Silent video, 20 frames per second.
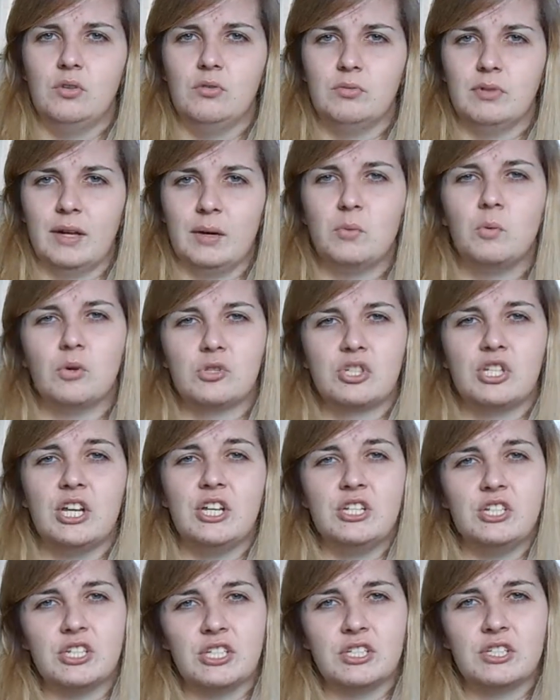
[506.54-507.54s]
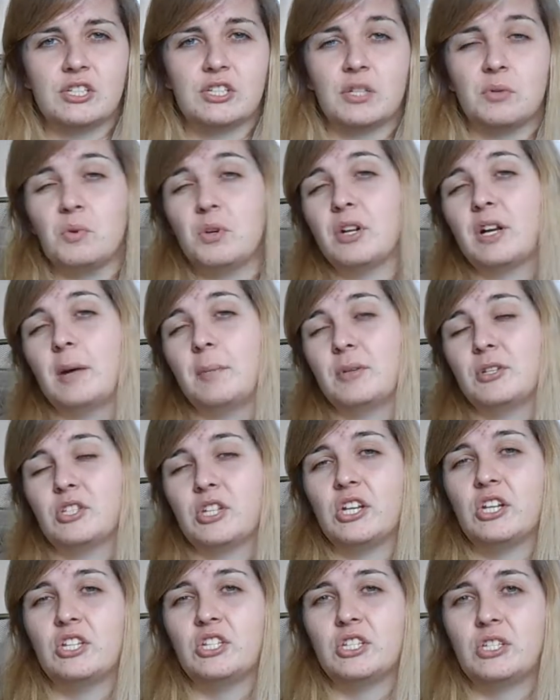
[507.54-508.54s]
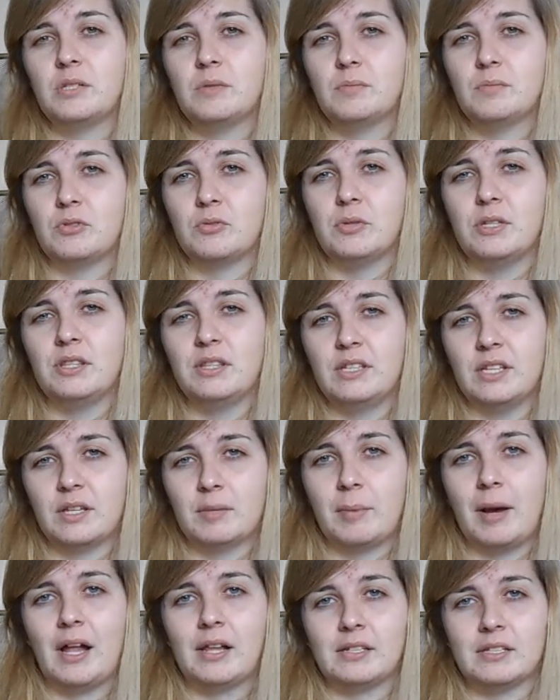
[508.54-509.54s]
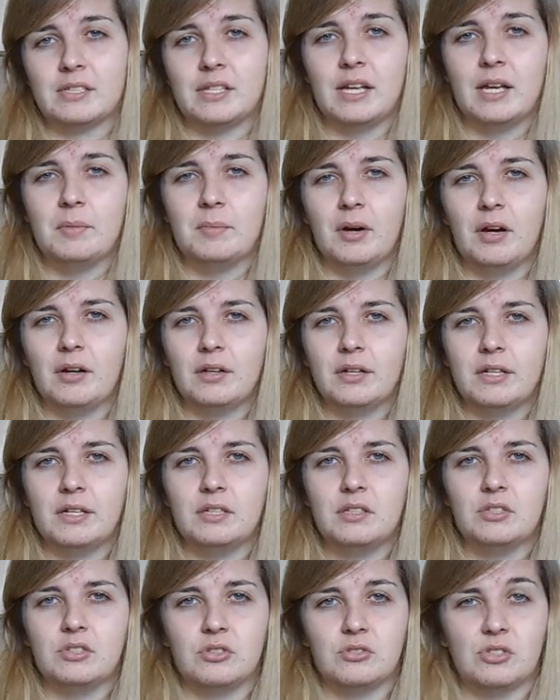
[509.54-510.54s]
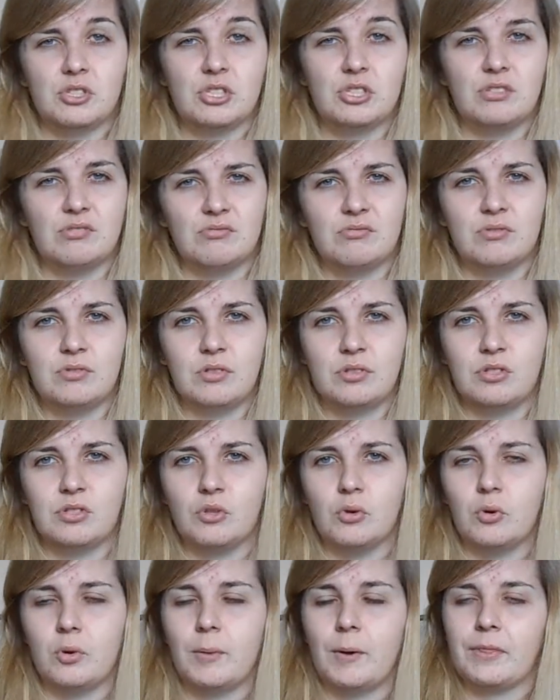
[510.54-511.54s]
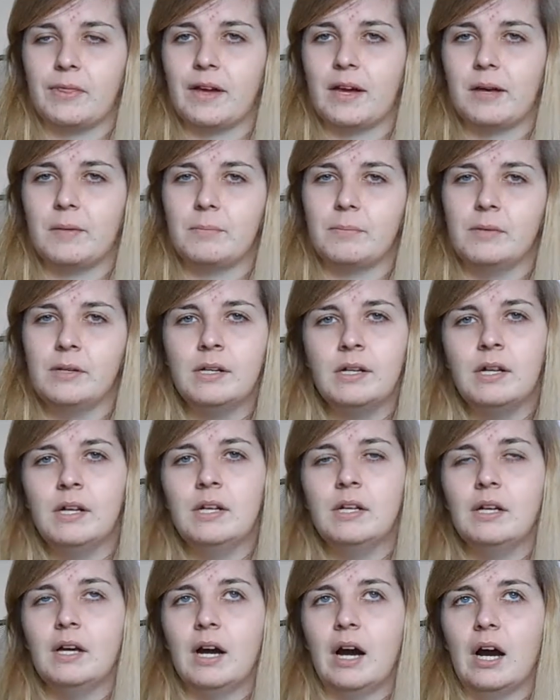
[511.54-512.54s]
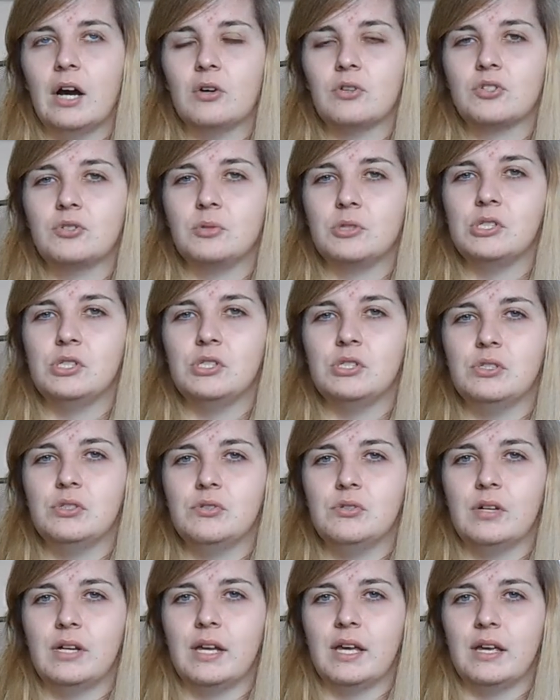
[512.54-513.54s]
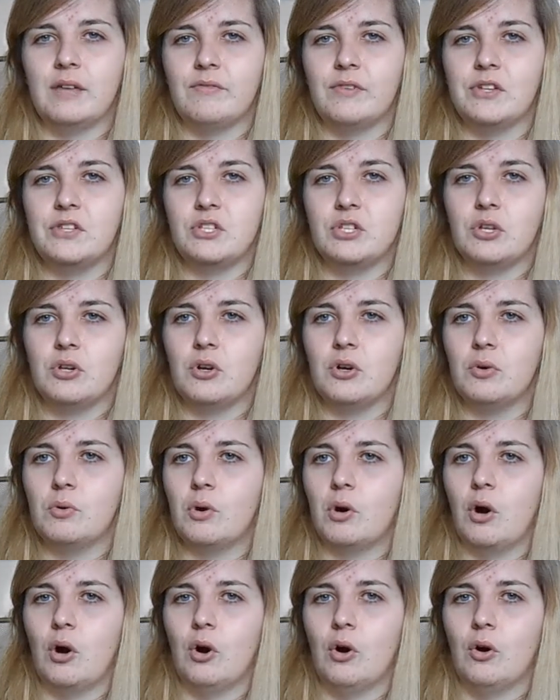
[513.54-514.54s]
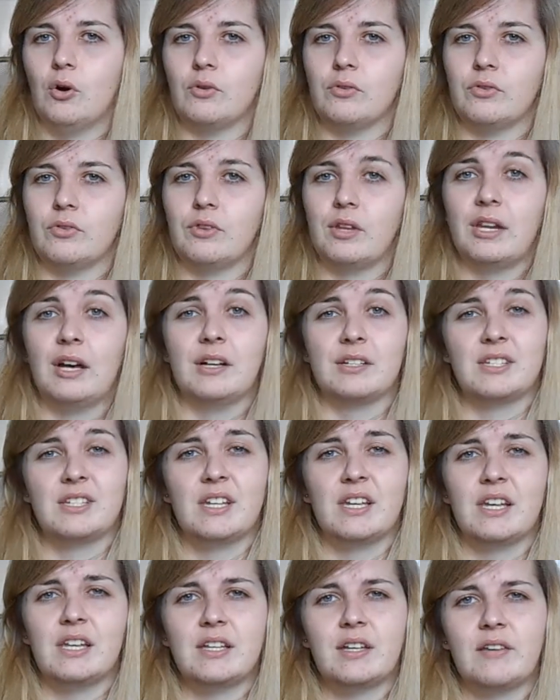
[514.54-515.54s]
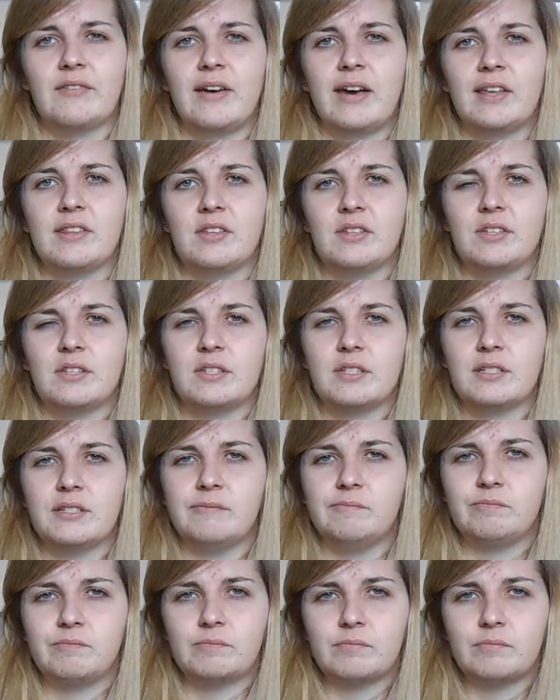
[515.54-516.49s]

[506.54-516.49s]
like what changes, because there were a couple of changes between the other palace and the Haymarket, so just talk about them. I also want to do a video on the last day of Heathers,